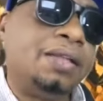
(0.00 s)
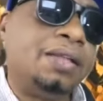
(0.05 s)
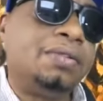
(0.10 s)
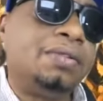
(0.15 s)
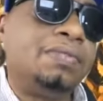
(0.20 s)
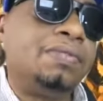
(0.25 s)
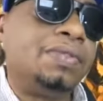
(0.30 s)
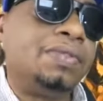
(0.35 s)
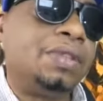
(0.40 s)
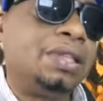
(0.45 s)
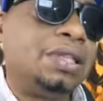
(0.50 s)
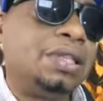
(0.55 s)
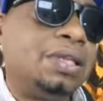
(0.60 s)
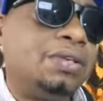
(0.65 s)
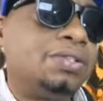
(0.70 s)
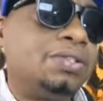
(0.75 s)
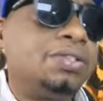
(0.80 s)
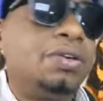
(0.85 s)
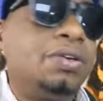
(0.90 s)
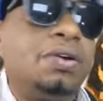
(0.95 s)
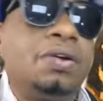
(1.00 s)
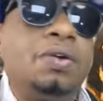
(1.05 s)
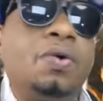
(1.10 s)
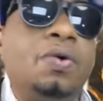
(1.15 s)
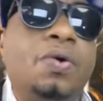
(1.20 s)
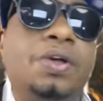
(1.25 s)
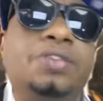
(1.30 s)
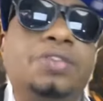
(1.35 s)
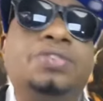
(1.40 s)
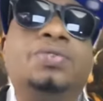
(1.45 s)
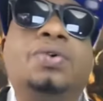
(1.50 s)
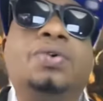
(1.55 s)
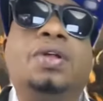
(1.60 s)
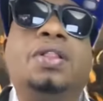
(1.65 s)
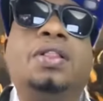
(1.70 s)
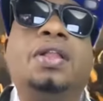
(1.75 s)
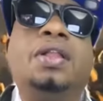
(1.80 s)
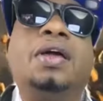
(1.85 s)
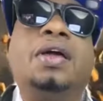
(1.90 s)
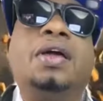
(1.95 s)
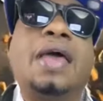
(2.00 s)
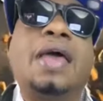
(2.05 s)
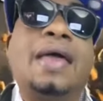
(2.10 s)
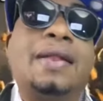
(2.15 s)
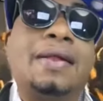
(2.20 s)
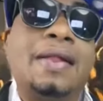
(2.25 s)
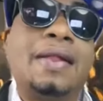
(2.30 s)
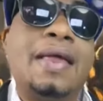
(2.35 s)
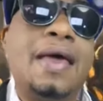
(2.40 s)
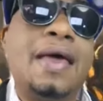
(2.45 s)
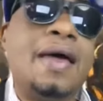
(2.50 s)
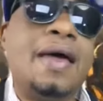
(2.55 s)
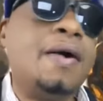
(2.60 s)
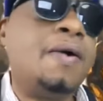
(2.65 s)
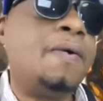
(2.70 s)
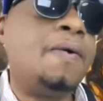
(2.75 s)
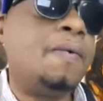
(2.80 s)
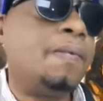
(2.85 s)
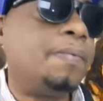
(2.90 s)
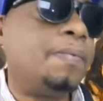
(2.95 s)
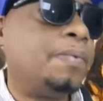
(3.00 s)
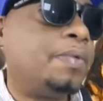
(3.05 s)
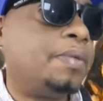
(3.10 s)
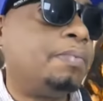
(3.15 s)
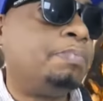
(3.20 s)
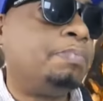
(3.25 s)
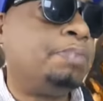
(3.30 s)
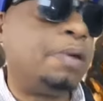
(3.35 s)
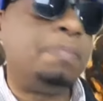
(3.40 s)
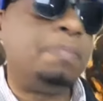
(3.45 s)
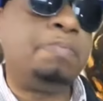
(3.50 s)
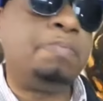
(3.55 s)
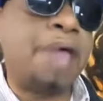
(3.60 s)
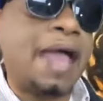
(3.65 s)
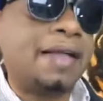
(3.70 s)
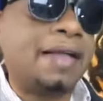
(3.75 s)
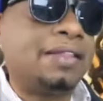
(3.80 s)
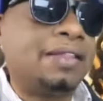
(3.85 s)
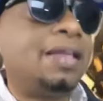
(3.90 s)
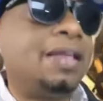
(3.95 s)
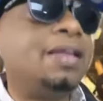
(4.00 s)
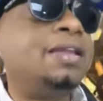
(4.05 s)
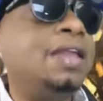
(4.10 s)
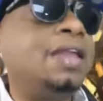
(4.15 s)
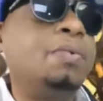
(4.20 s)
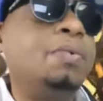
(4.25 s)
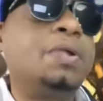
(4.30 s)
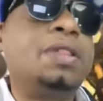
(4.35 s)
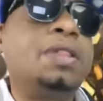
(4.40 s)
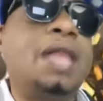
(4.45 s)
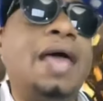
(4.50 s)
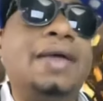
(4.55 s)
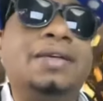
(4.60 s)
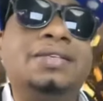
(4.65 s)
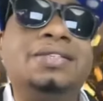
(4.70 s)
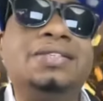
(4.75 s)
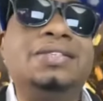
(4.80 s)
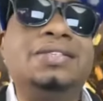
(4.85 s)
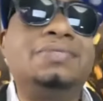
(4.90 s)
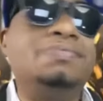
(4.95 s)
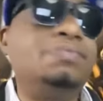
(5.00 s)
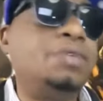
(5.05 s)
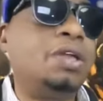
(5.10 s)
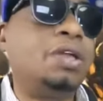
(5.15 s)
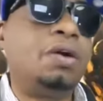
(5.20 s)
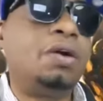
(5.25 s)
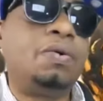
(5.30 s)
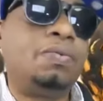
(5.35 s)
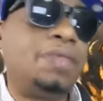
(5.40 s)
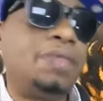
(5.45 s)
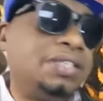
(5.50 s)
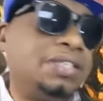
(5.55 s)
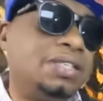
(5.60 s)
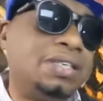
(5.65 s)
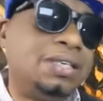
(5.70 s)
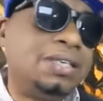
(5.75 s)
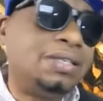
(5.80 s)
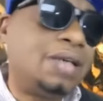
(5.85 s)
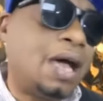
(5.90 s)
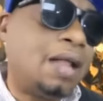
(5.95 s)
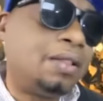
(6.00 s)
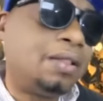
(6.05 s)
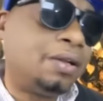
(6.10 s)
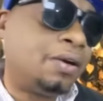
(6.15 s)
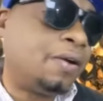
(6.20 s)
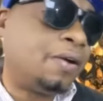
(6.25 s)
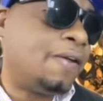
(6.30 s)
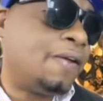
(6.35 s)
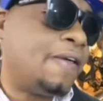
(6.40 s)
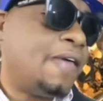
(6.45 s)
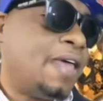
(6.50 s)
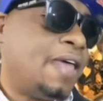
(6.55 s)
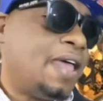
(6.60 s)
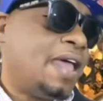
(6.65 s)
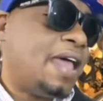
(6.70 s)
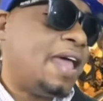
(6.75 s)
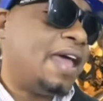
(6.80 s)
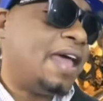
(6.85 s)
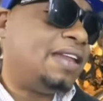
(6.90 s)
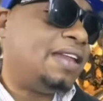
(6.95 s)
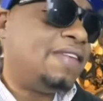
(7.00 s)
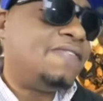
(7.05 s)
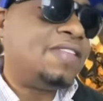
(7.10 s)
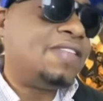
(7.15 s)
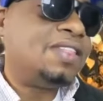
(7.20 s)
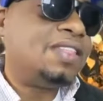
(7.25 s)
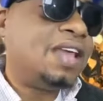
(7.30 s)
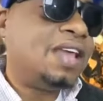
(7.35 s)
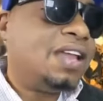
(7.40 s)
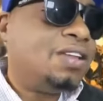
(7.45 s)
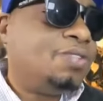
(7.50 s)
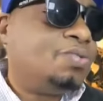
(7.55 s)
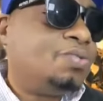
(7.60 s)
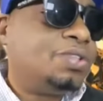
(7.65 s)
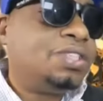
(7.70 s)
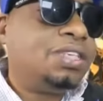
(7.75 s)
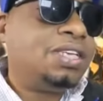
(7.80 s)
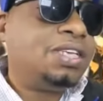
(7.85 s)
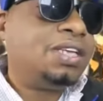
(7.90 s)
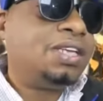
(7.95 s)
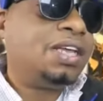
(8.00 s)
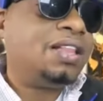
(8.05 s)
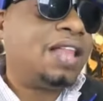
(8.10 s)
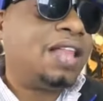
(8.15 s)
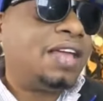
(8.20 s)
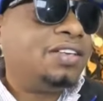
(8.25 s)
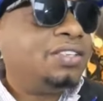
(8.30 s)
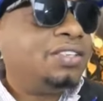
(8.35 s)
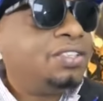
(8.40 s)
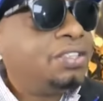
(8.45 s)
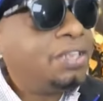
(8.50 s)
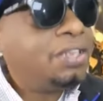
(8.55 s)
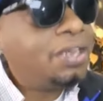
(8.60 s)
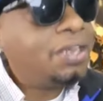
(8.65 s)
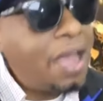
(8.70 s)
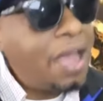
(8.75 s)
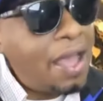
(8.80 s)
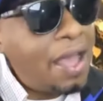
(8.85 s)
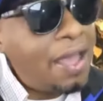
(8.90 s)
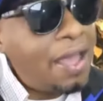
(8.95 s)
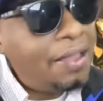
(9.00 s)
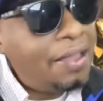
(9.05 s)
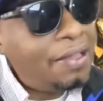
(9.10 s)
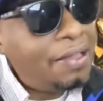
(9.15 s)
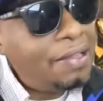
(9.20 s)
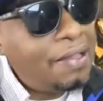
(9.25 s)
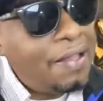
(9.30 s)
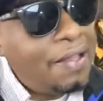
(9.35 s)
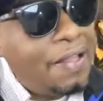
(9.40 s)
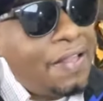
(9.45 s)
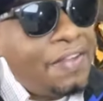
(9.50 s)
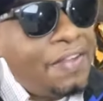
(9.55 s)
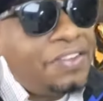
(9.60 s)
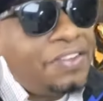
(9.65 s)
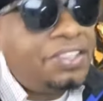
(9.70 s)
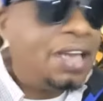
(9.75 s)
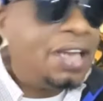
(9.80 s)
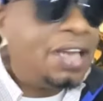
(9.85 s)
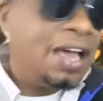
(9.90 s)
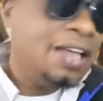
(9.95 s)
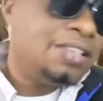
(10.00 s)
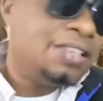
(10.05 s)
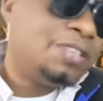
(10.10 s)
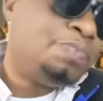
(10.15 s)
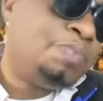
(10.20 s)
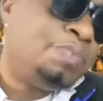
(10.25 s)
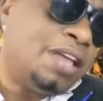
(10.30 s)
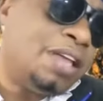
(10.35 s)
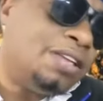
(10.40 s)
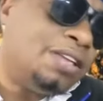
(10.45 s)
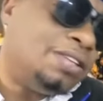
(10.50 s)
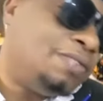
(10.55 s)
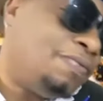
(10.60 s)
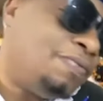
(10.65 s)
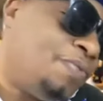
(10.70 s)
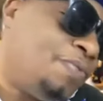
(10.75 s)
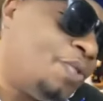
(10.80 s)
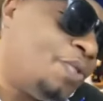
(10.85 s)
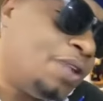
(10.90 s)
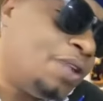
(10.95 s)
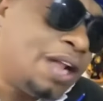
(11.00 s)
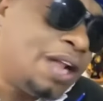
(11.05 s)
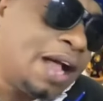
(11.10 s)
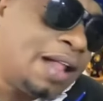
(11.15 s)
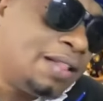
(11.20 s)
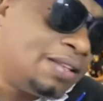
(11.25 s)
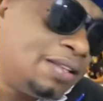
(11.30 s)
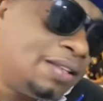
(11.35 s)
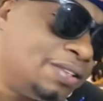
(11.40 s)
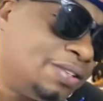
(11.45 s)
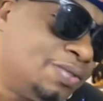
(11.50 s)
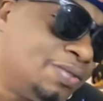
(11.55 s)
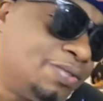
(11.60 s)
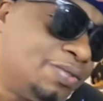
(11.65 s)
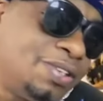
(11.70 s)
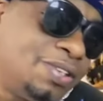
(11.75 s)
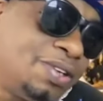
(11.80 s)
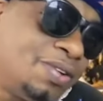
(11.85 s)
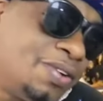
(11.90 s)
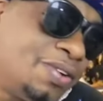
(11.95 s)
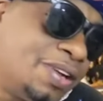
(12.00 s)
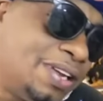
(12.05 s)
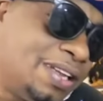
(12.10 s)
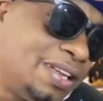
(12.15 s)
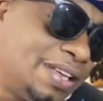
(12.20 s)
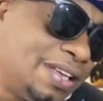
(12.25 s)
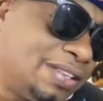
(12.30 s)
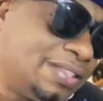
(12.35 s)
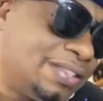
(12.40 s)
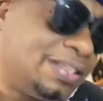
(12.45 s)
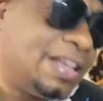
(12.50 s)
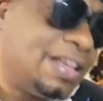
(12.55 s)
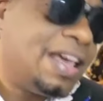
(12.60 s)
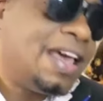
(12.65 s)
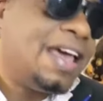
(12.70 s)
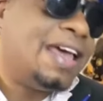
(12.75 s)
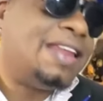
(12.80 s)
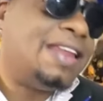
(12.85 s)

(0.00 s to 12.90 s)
like there's certain coins you could look at now, but back then they were like, you know, less than a dollar. And even then you were sitting here like, should I? Should I spend forty dollars, you know, on this?